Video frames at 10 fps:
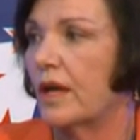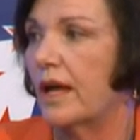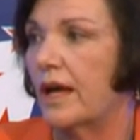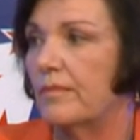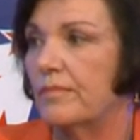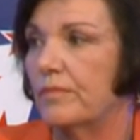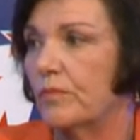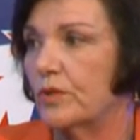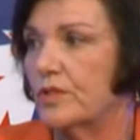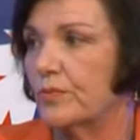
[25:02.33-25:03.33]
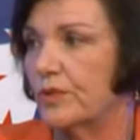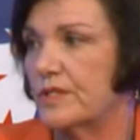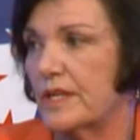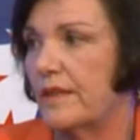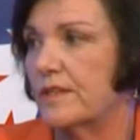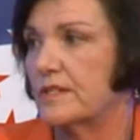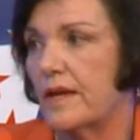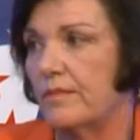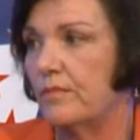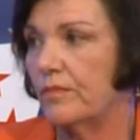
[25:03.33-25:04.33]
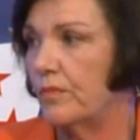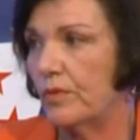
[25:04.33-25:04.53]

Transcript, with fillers: um, would, would say the same.